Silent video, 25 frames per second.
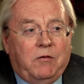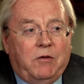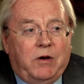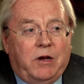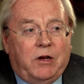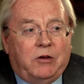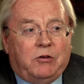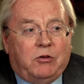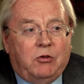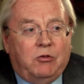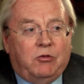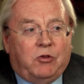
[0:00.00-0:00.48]
are
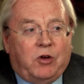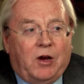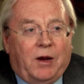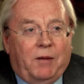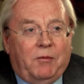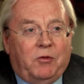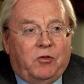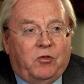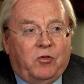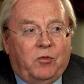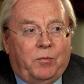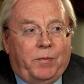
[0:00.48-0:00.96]
really two
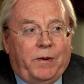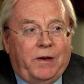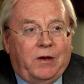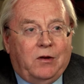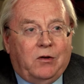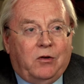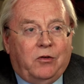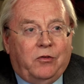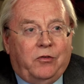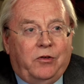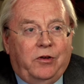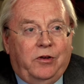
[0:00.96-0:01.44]
types of
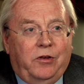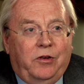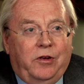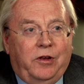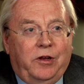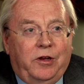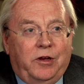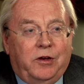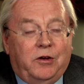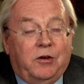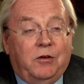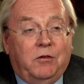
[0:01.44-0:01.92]
appeals in
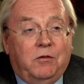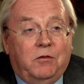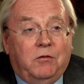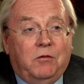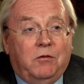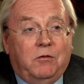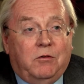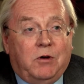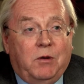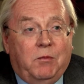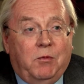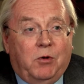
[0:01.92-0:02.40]
the
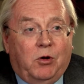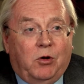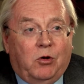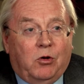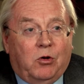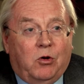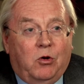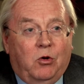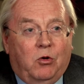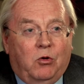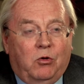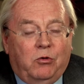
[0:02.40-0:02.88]

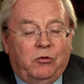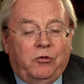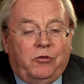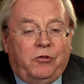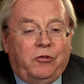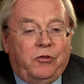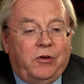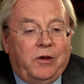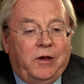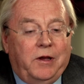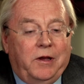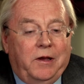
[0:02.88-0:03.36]
criminal
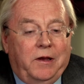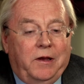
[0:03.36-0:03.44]
courts.